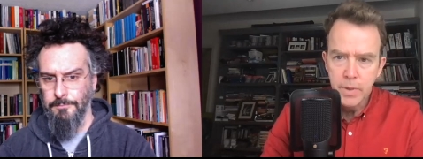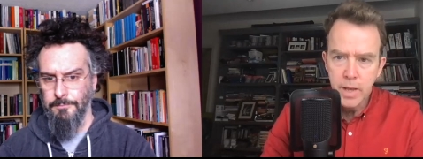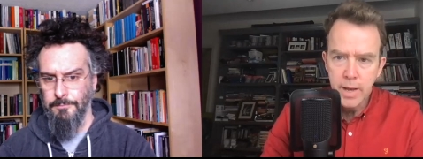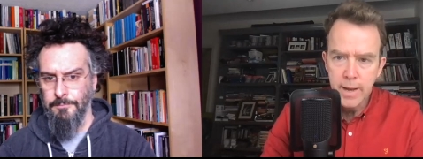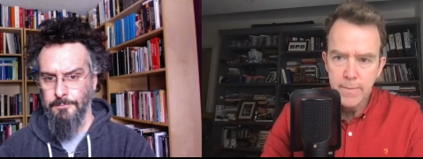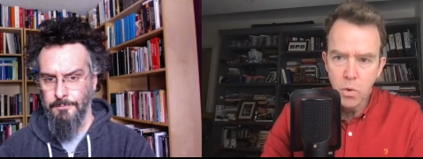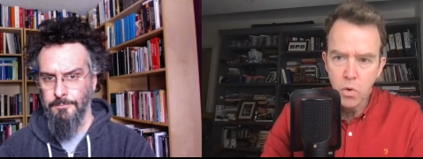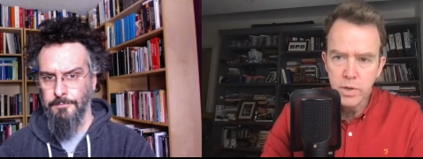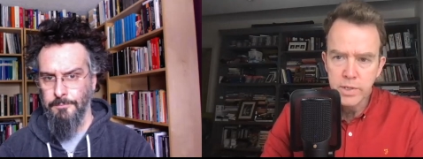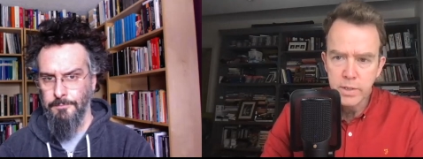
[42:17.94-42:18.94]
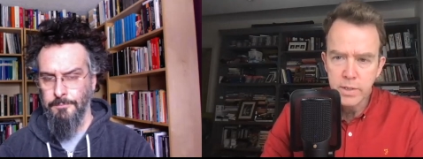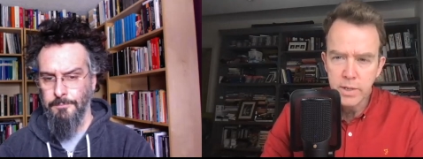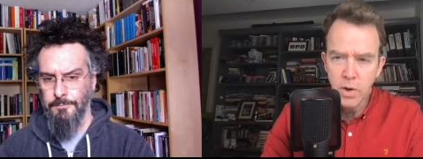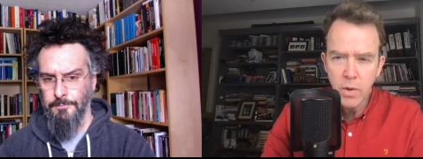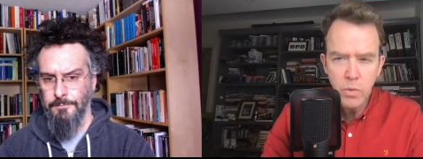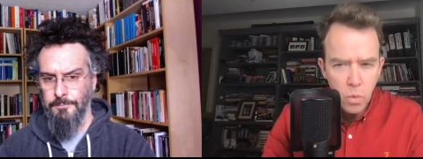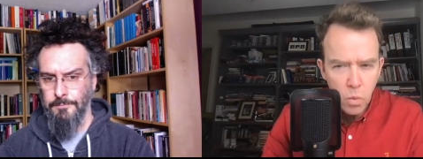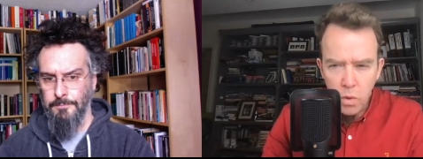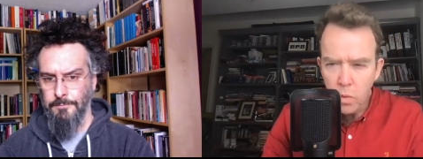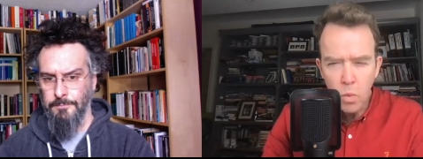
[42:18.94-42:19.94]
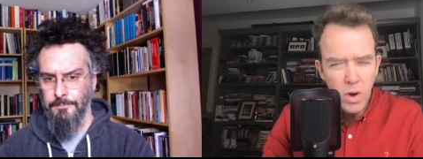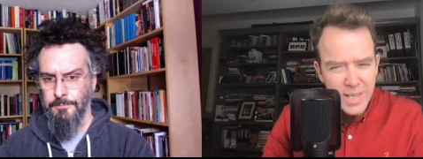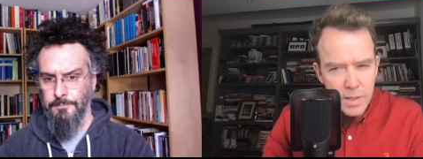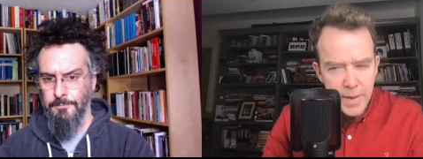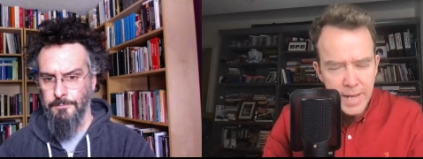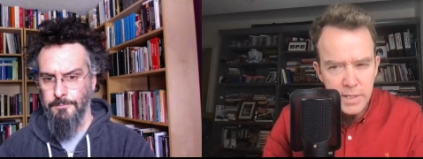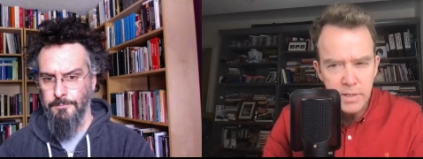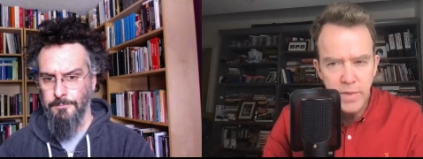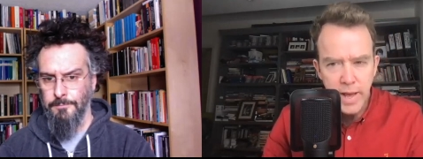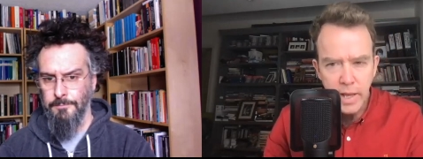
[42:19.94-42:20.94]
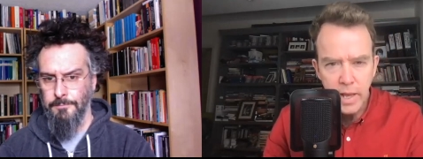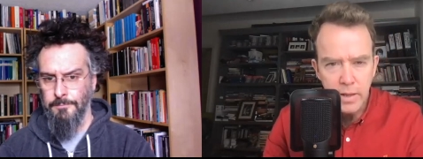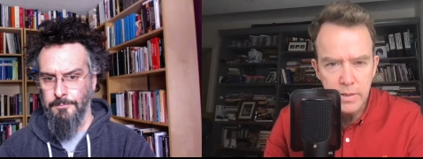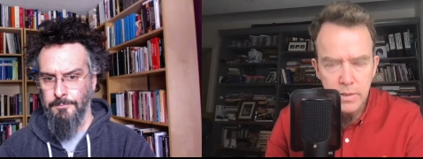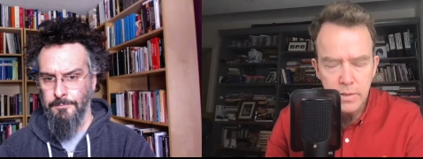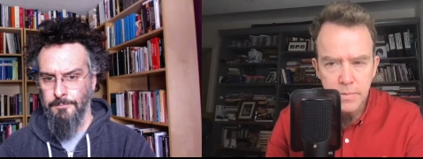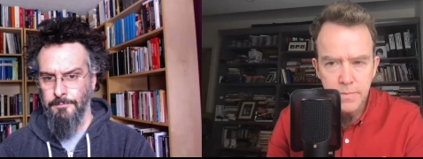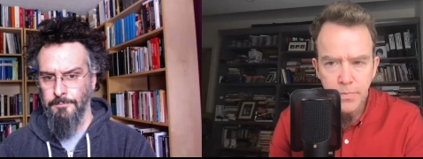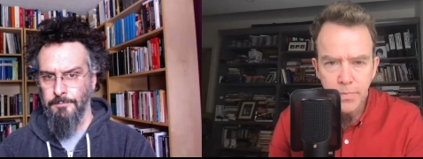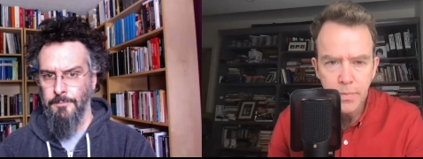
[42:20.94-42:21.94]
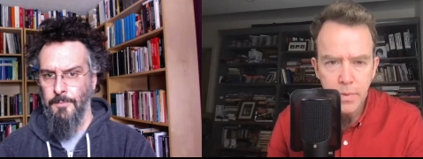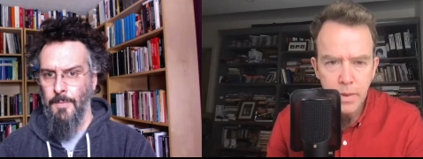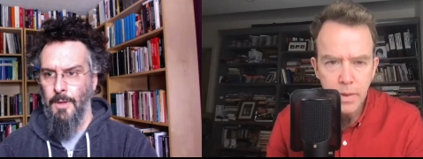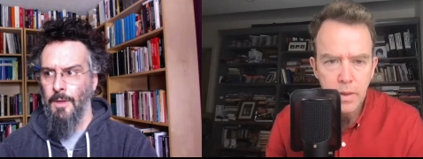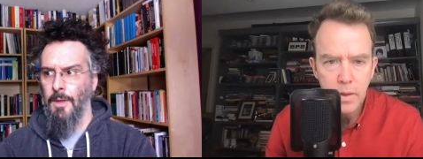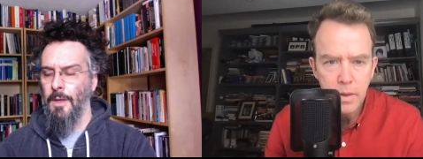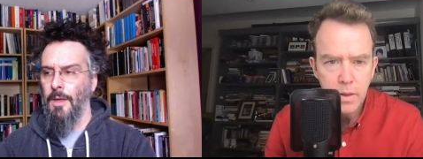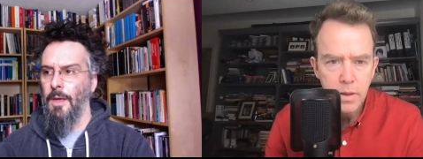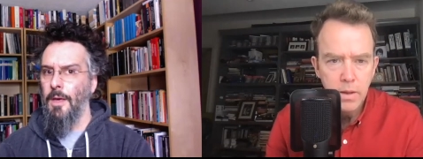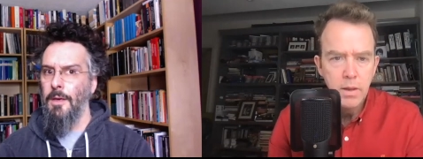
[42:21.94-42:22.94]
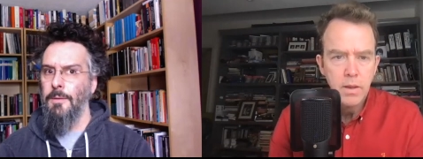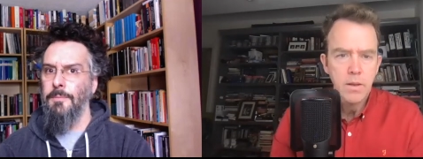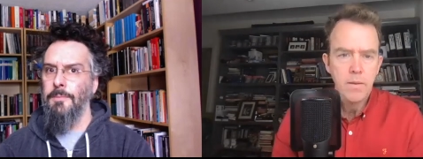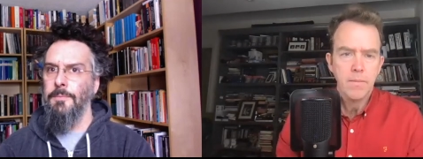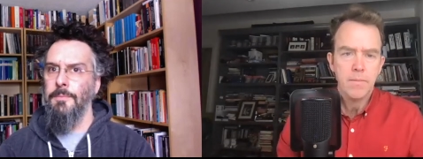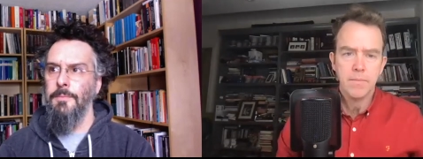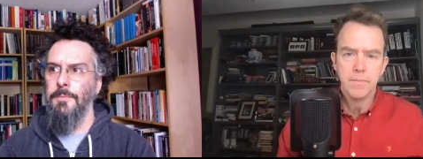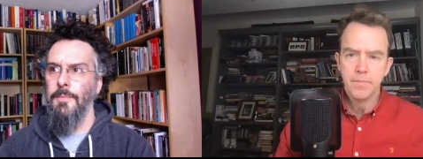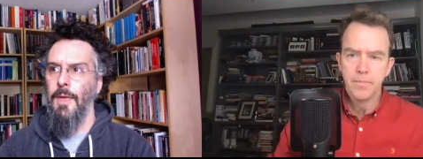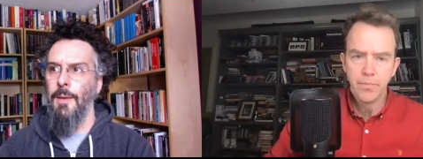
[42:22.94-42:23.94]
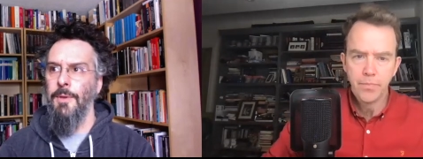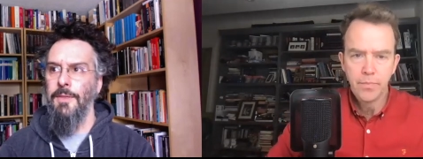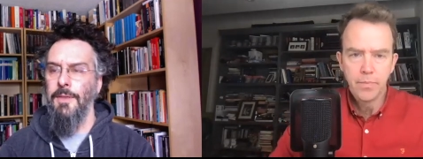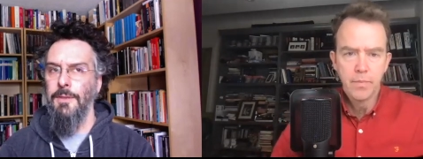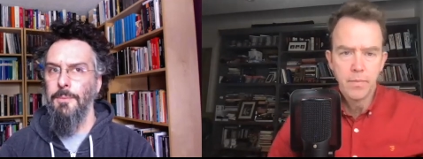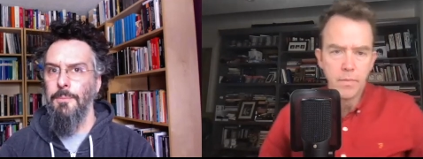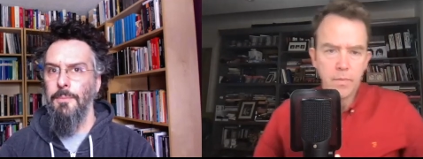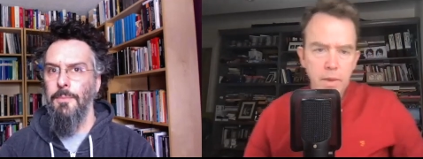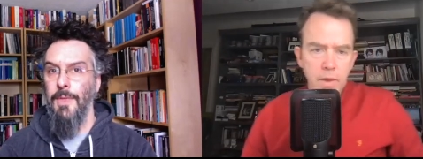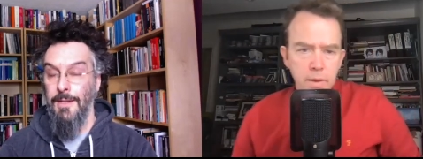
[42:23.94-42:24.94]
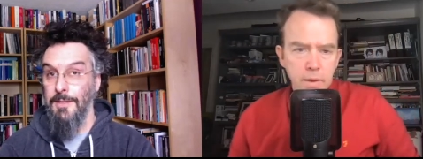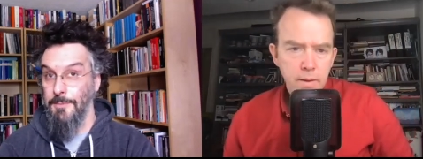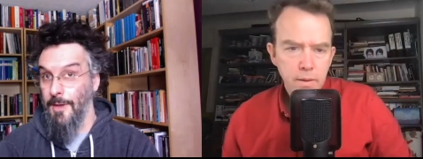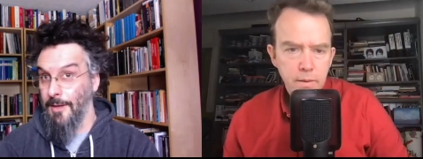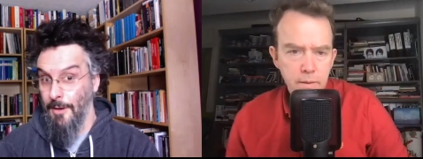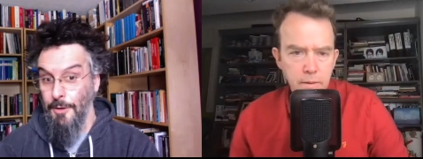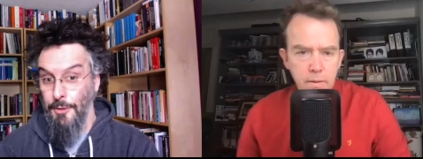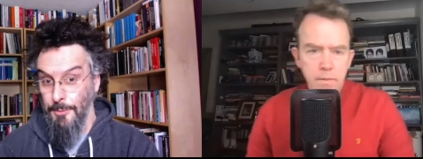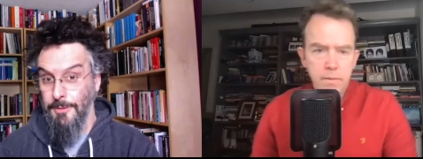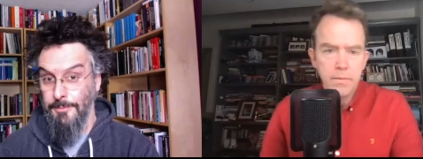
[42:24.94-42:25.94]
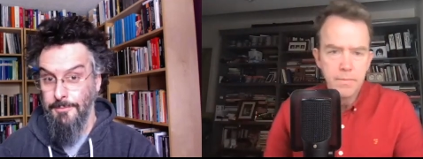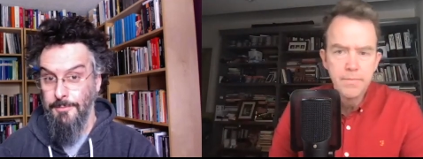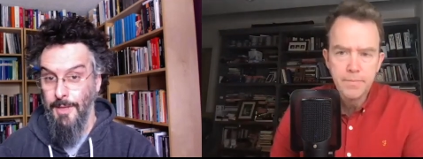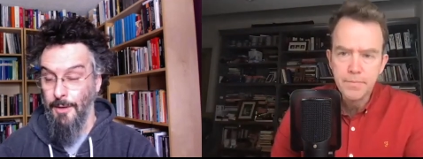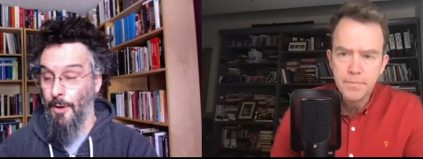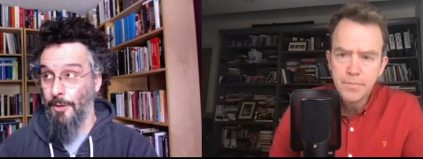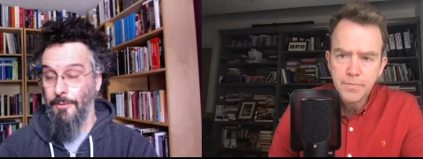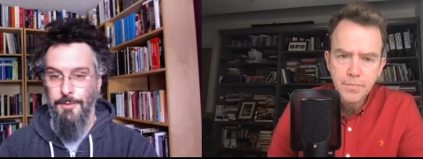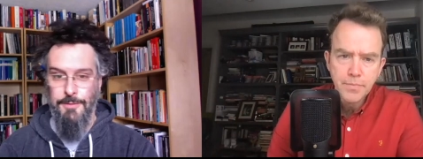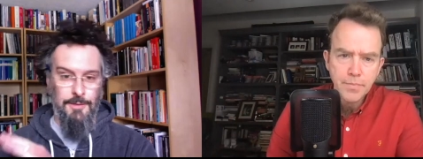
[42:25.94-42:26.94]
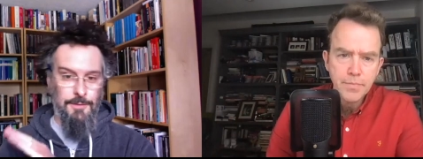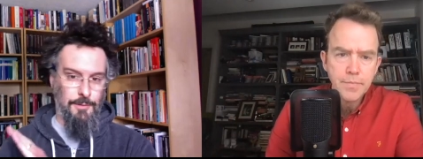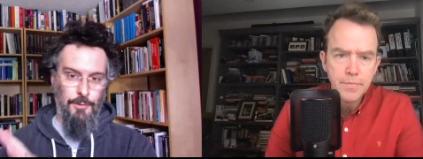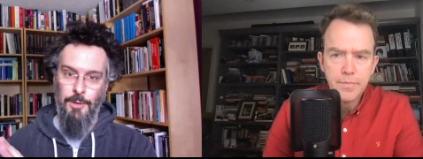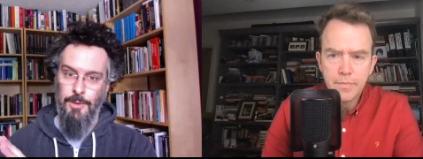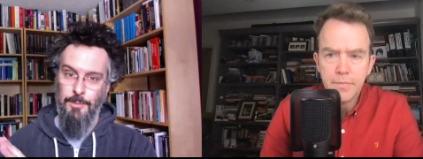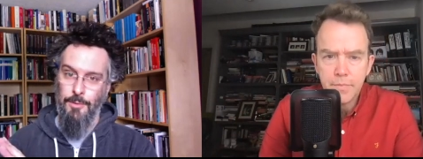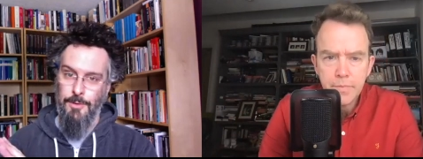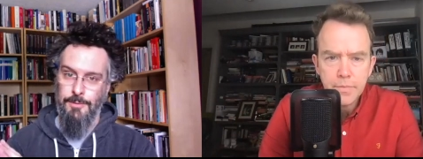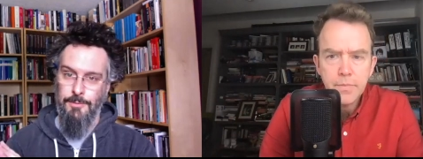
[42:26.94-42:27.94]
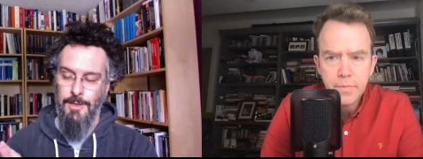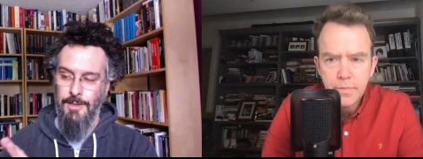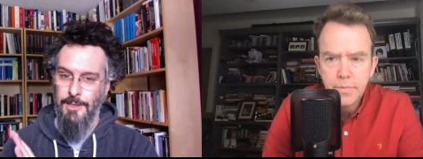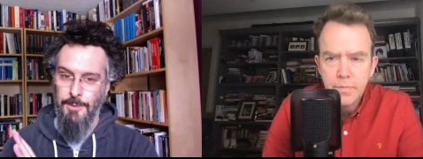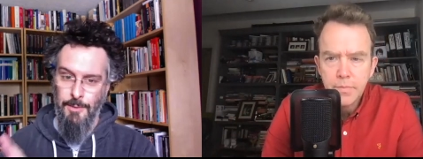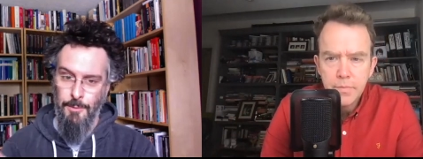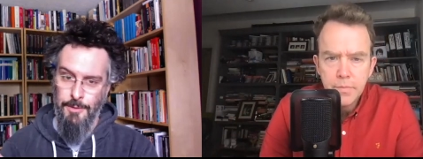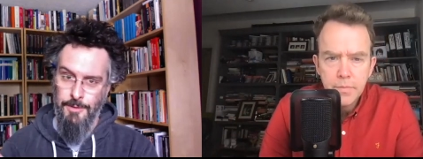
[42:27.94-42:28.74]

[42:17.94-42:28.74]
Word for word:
Speaker 1: um, or is it you know how what, what is the basis of that case
Speaker 2: um, i mean i think the, that is my argument that all of those things are incredibly important and need to be worked